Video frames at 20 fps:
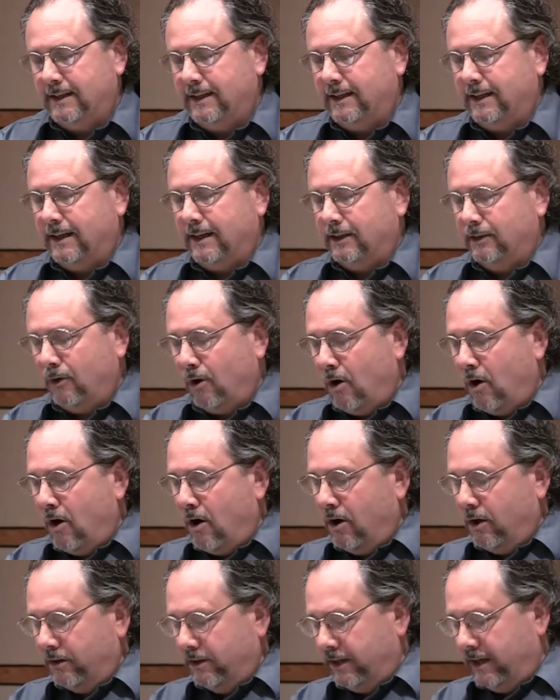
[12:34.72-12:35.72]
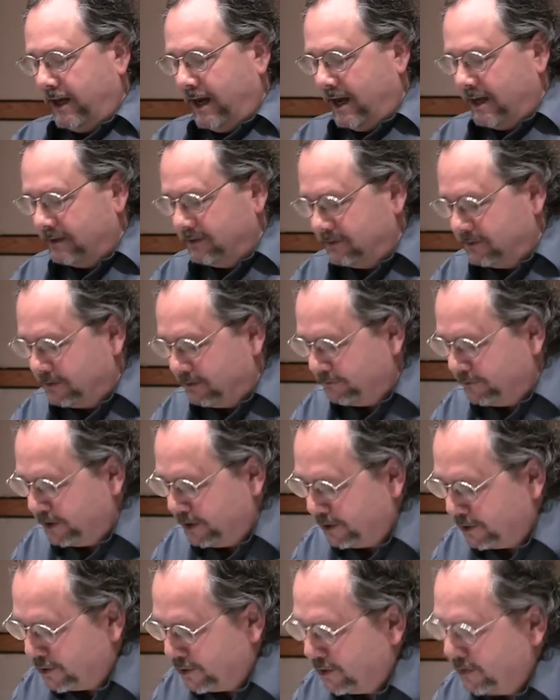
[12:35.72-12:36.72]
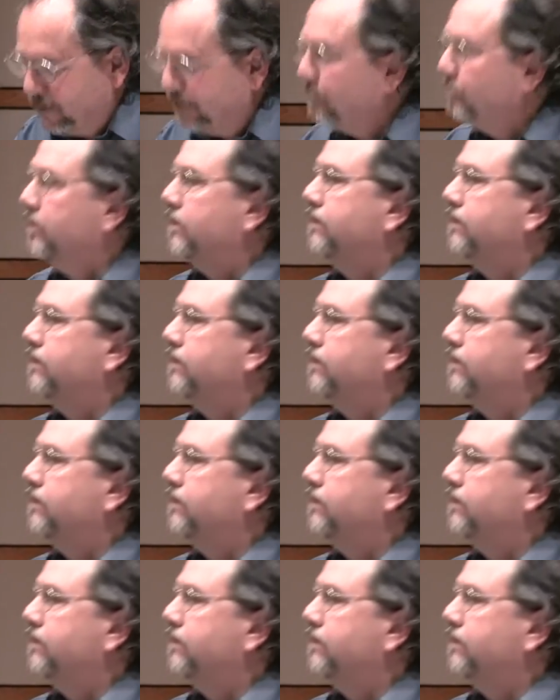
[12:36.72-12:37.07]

and all the ends of the earth will